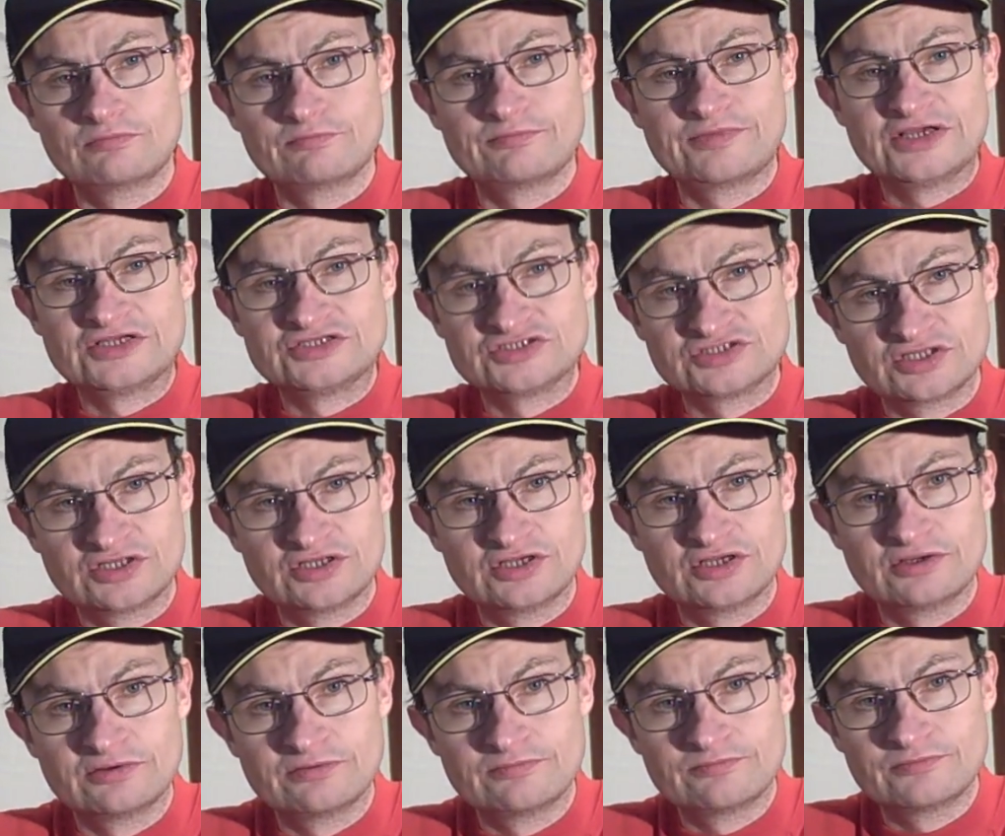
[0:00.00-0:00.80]

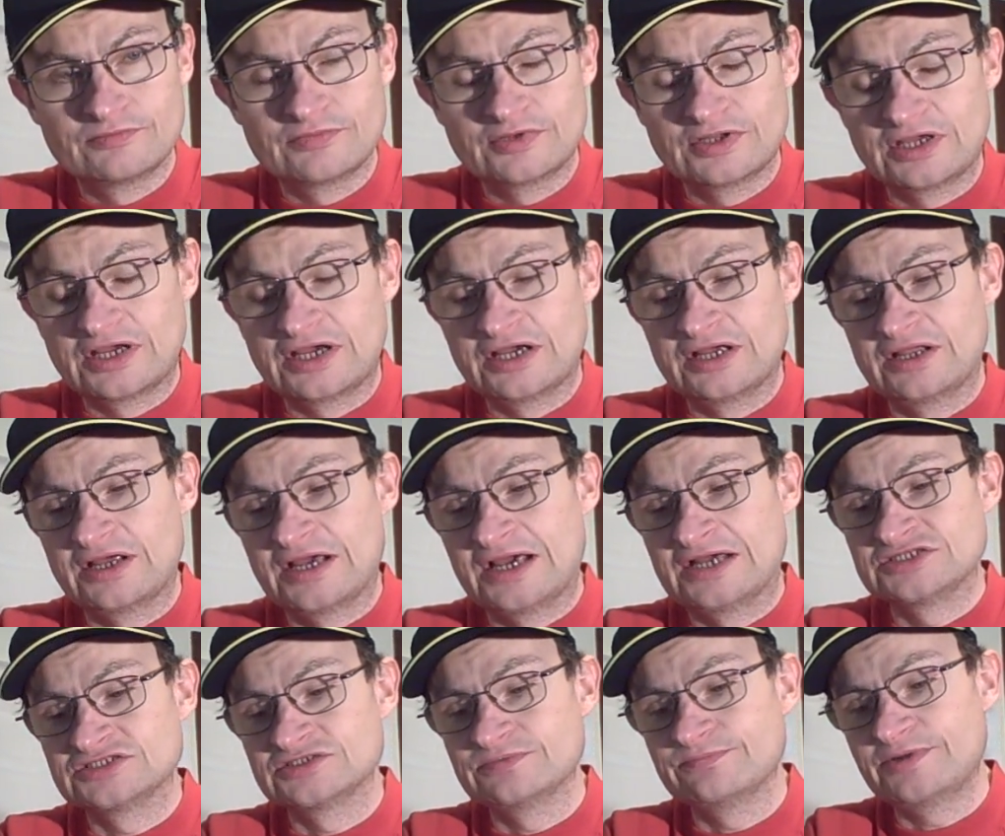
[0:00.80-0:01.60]
basically
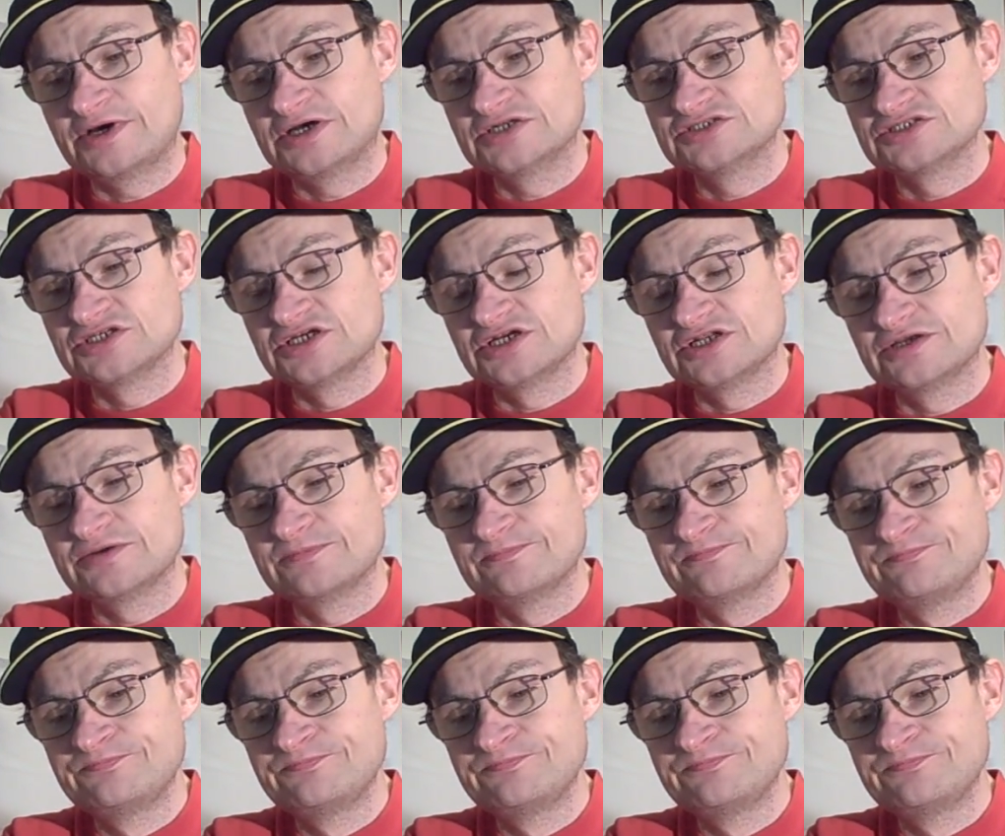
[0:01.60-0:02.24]
at a budget.